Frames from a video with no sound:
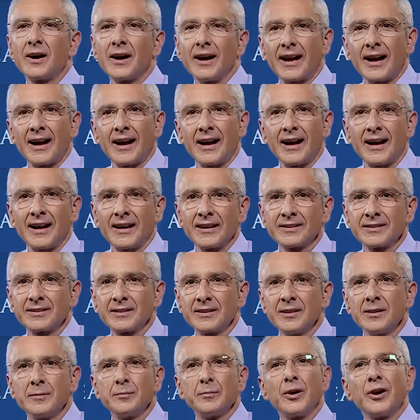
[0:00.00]
my heart
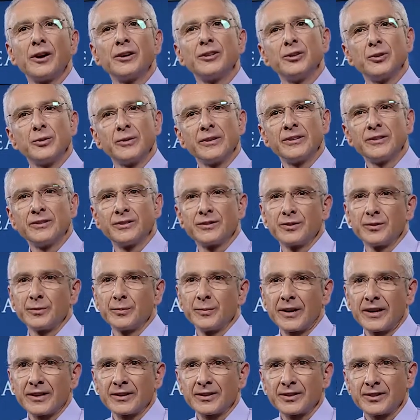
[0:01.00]
by doing too
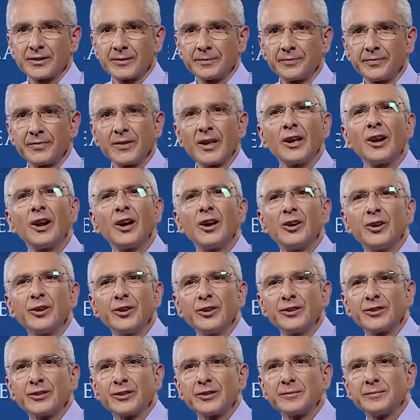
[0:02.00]
much? Can I
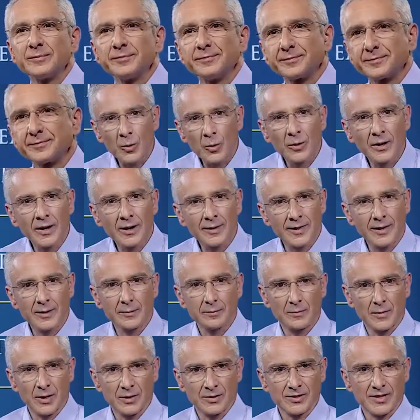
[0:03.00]
hurt it? Well, I think
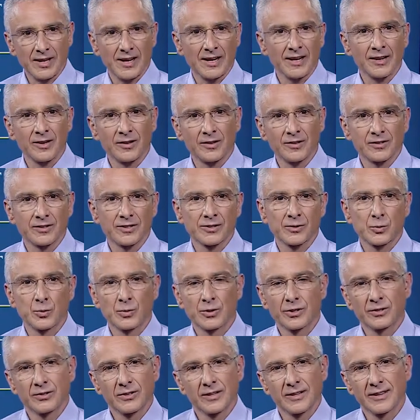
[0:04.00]
most cardiologists would
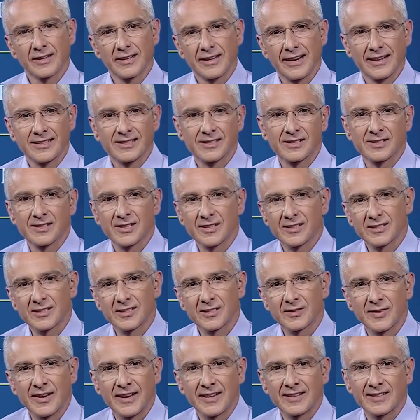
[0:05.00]
agree that exercise
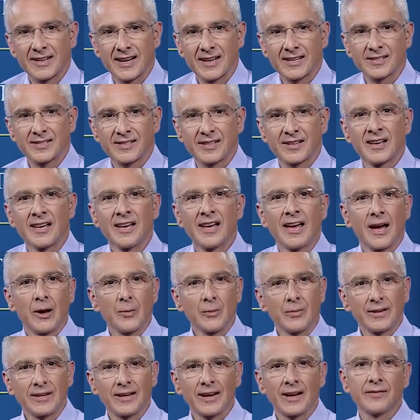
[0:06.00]
is fantastic, and
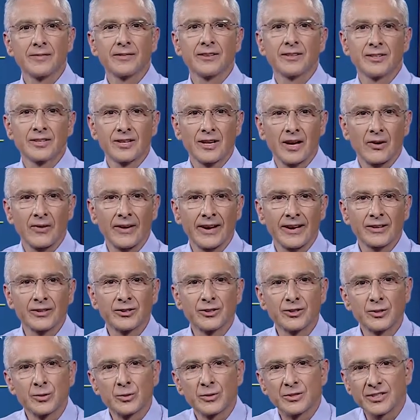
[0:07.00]
we'd love you to go out
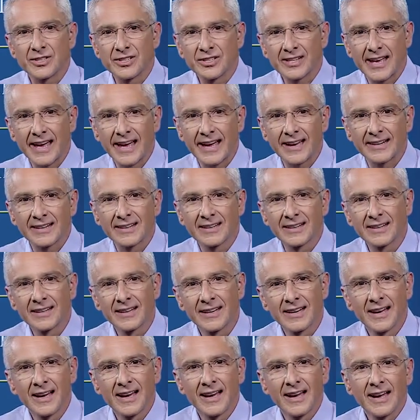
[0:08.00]
and do what you can.
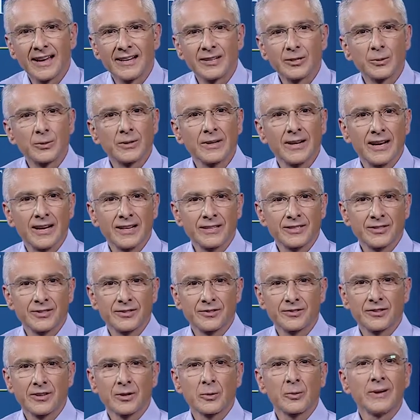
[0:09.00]
And to a large
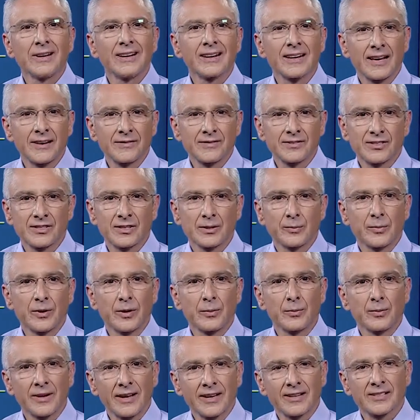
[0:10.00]
degree, we love seeing
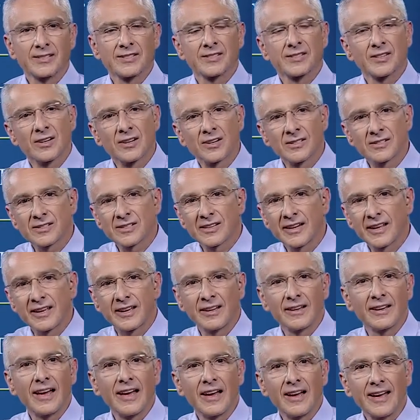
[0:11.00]
people
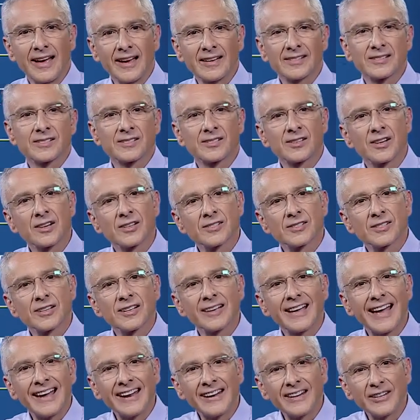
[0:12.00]
exercising
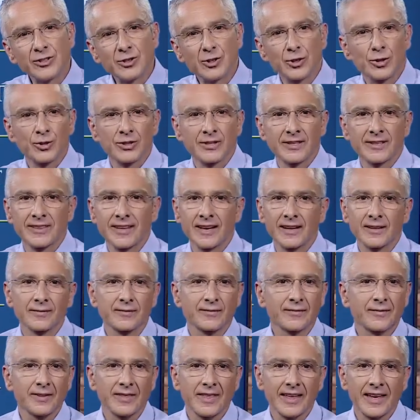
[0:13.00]
and enjoying that
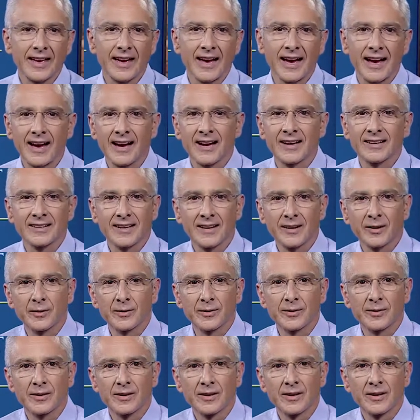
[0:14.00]
for their heart
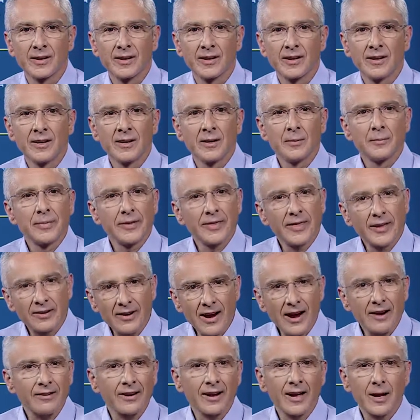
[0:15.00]
health. But there
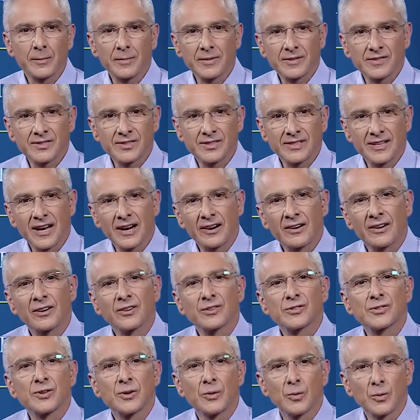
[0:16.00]
are a couple of
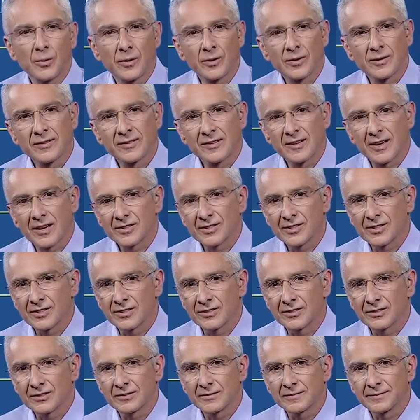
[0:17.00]
scenarios worth touching
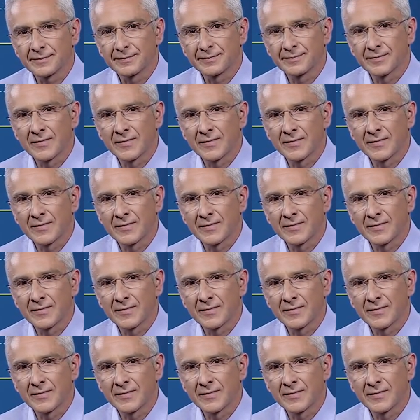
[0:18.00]
on.